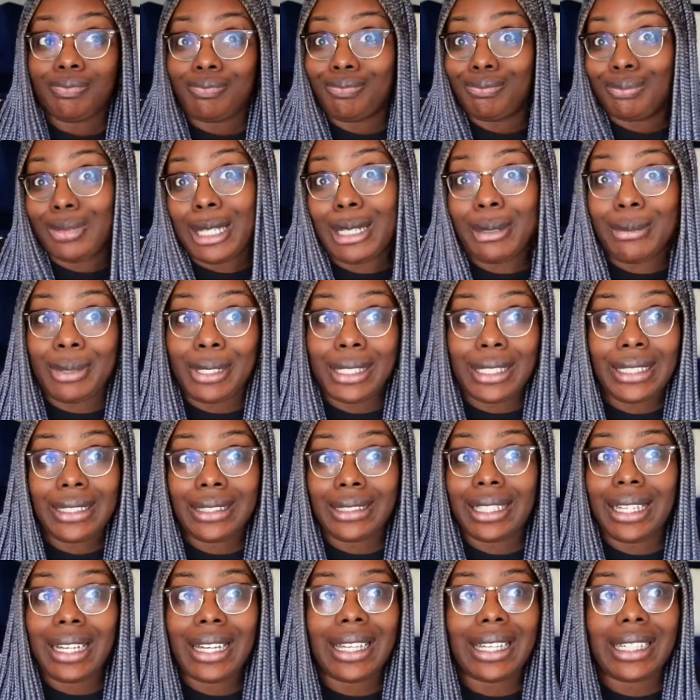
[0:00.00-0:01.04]
maybe
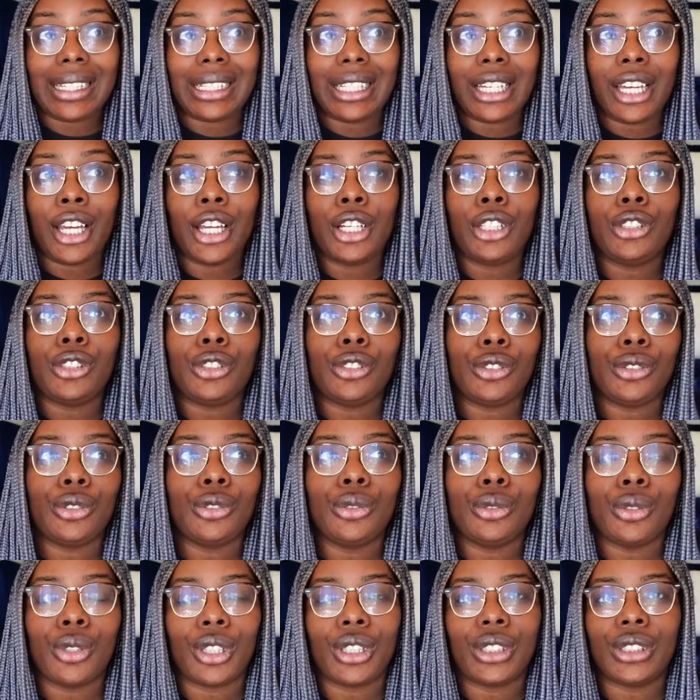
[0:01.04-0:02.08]
like
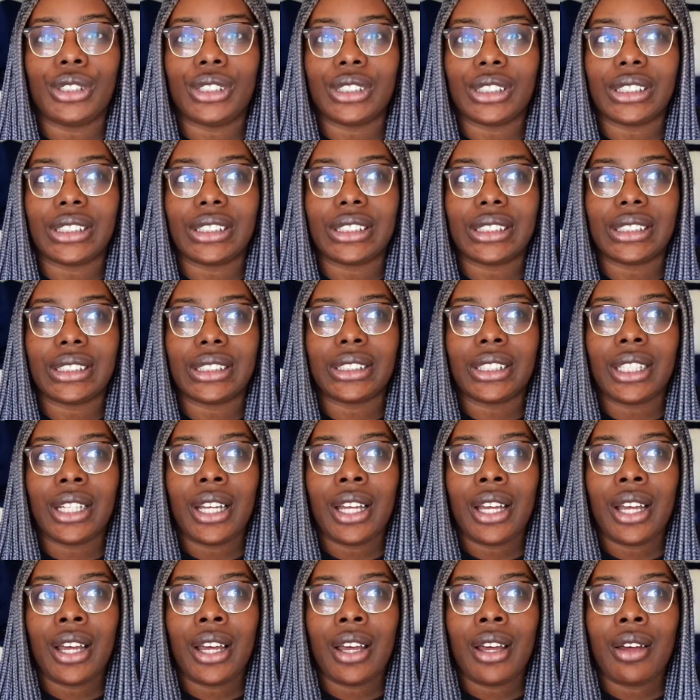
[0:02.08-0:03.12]
you are just
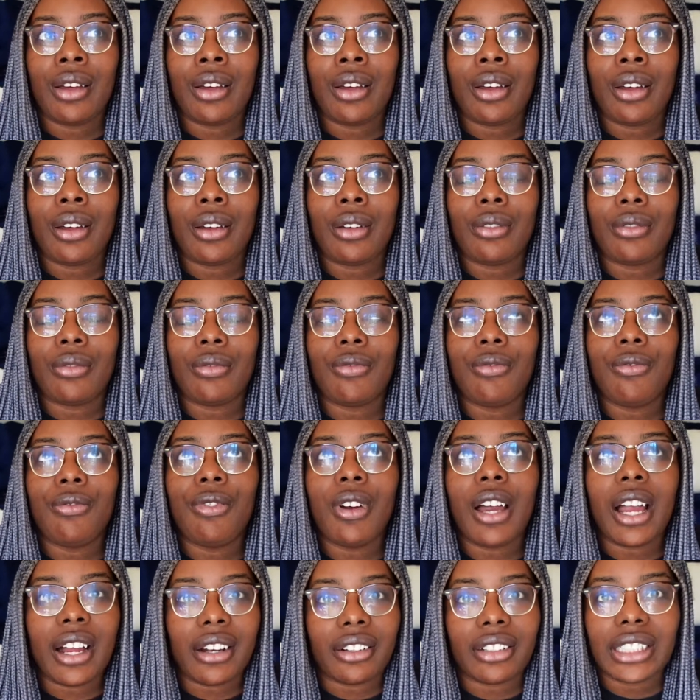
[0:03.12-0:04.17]

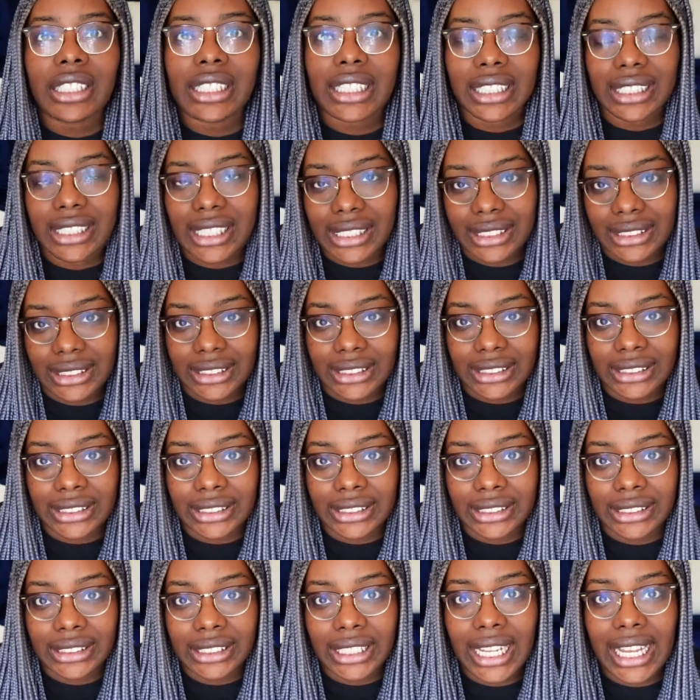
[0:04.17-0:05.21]
very
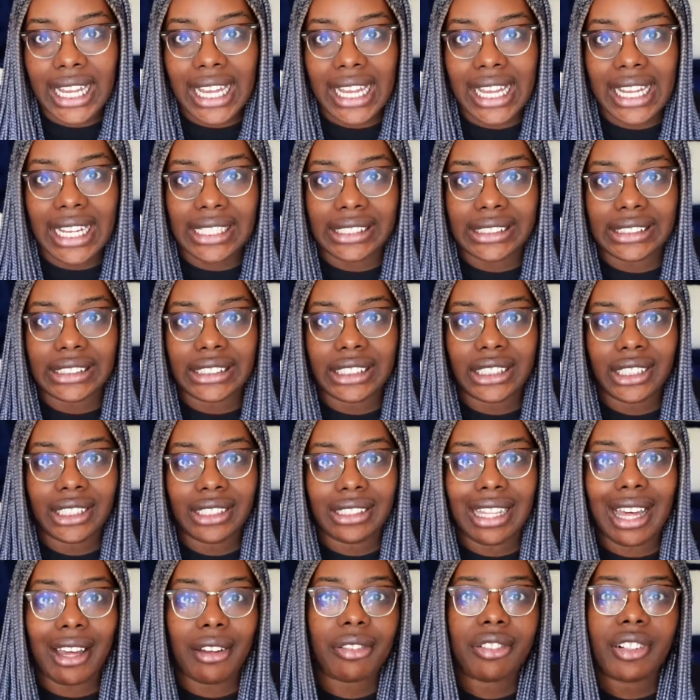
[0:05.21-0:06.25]
connected, and
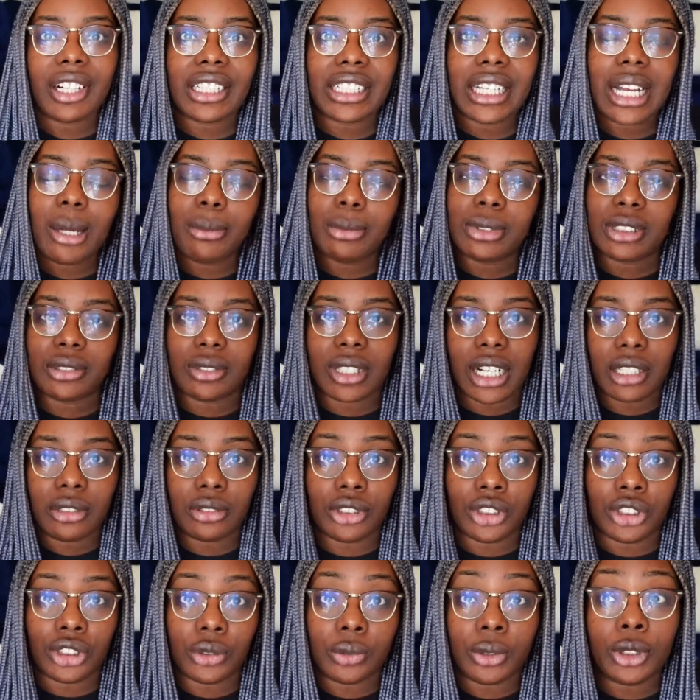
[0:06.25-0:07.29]
that friend comes
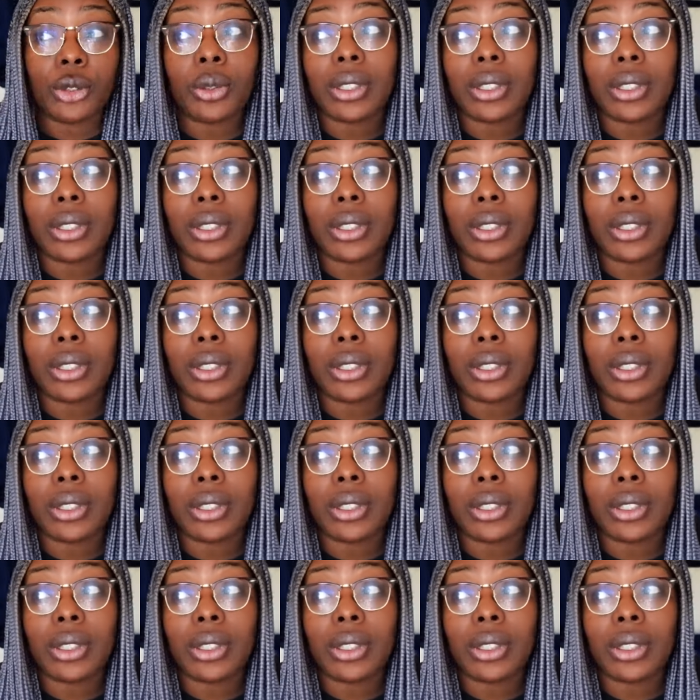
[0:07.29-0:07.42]
around you, and